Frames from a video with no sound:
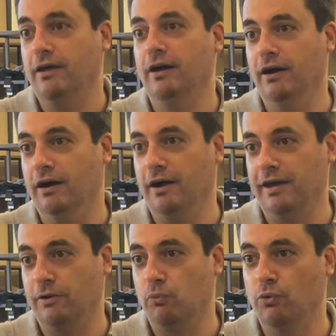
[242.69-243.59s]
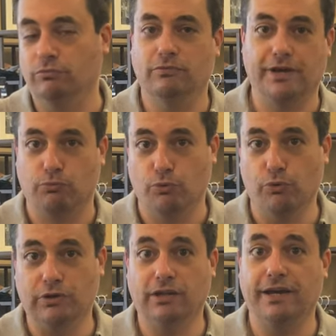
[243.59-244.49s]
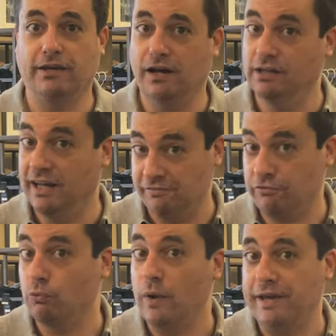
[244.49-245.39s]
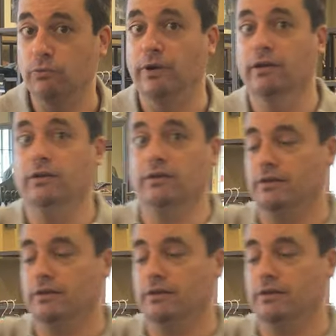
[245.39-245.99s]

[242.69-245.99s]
uh, and it won't get ruined like a lot of suede will.